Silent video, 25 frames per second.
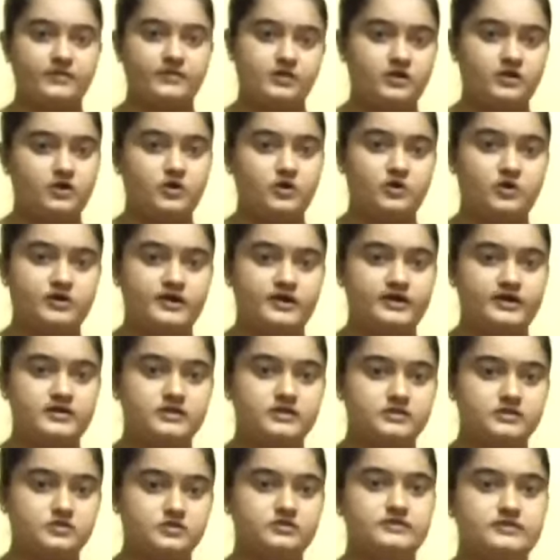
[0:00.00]
Got it?
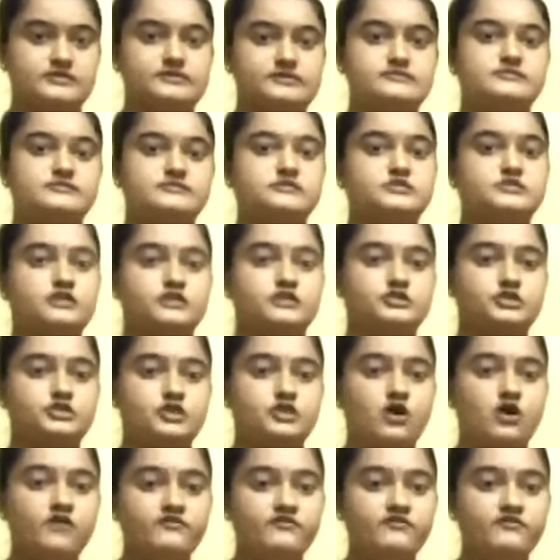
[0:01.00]
So this is the structure
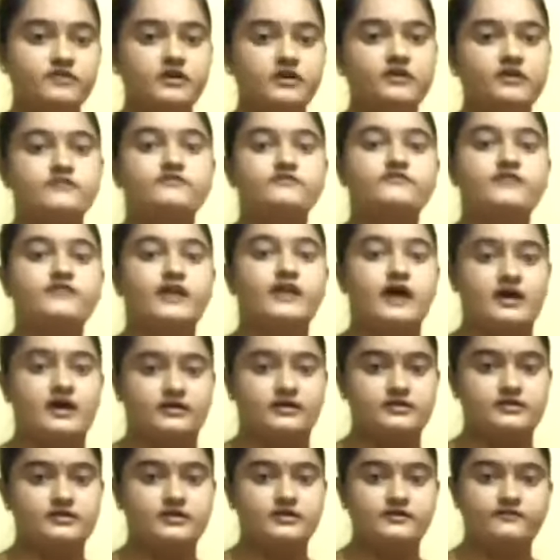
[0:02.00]
of flower.
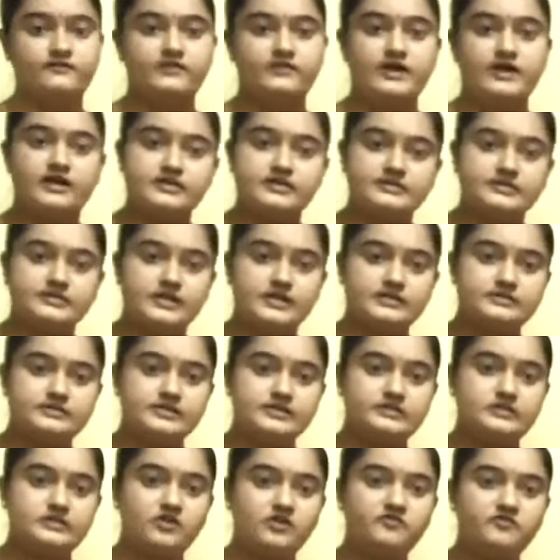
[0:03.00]
Flower is
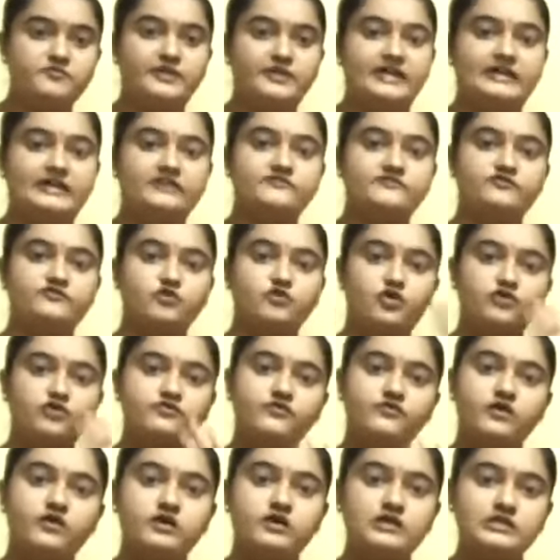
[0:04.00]
consists of mainly four
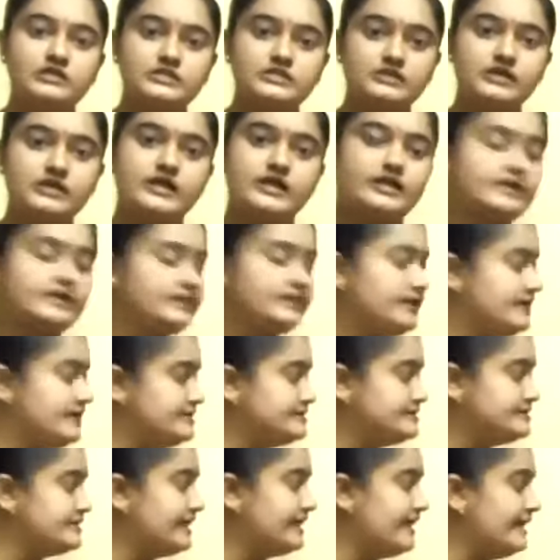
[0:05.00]
whorls, that
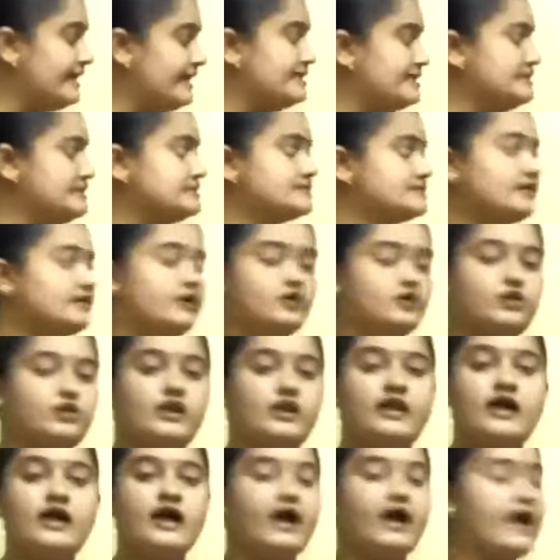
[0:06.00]
is calyx,
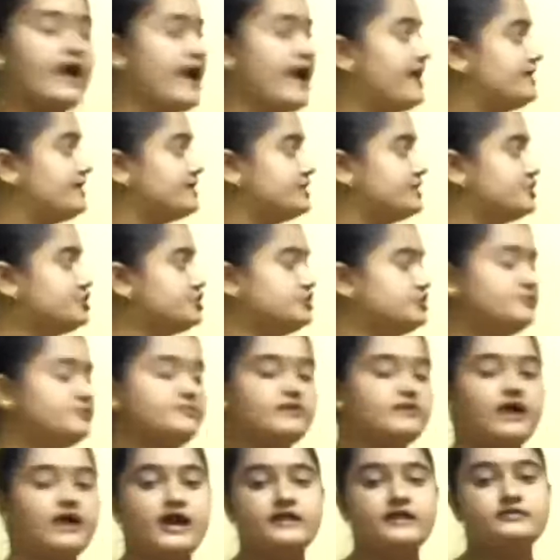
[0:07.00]
corolla, androecium,
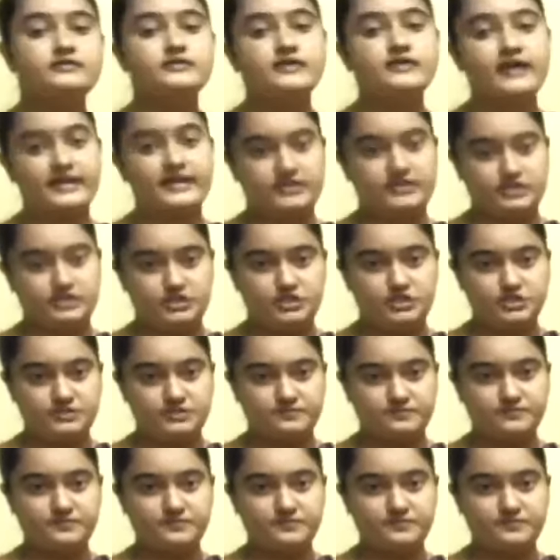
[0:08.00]
and the gynoecium.